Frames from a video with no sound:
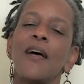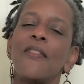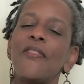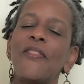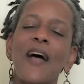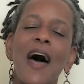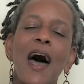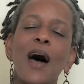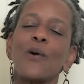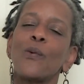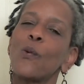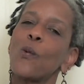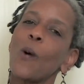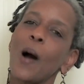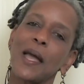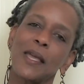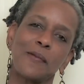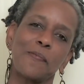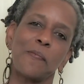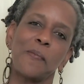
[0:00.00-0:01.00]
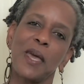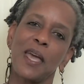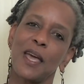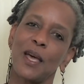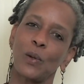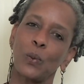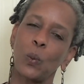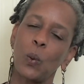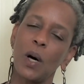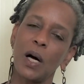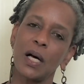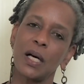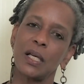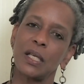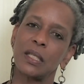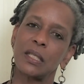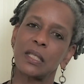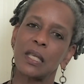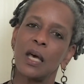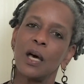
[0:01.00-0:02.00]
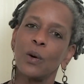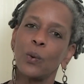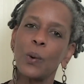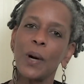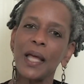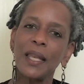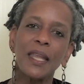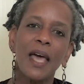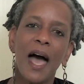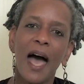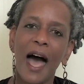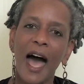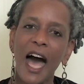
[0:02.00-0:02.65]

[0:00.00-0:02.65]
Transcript: that white man was when,